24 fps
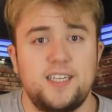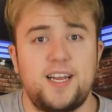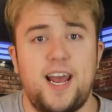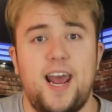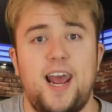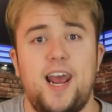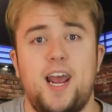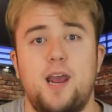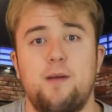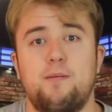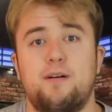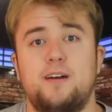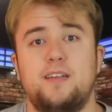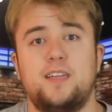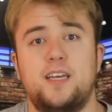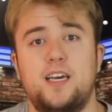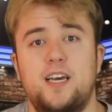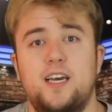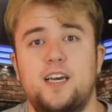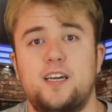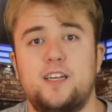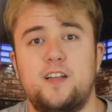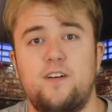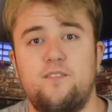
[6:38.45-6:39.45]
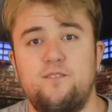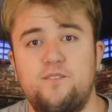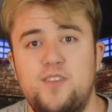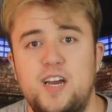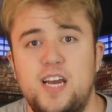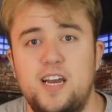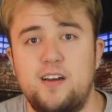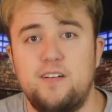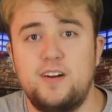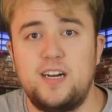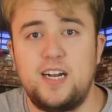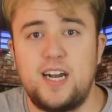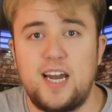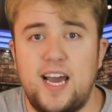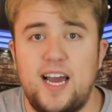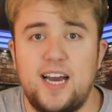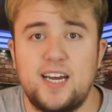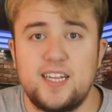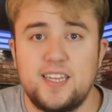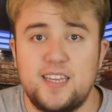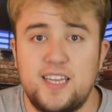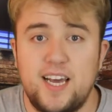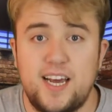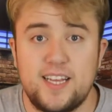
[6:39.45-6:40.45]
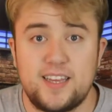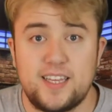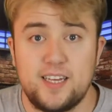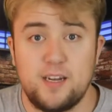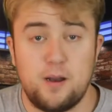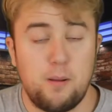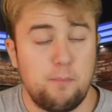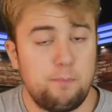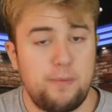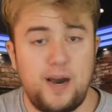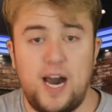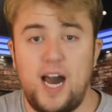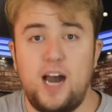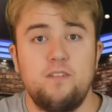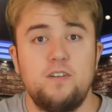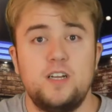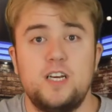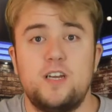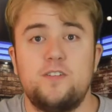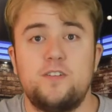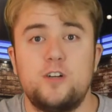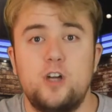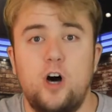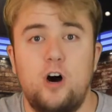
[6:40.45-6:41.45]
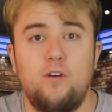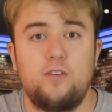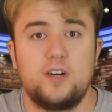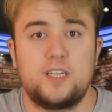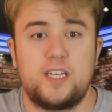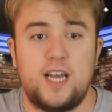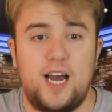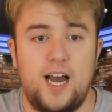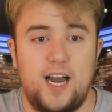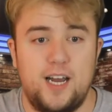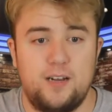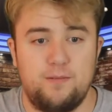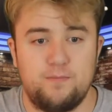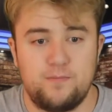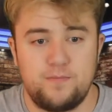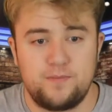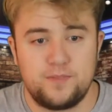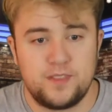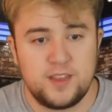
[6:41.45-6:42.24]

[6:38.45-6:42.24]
game until the very last second, possibly even overtime.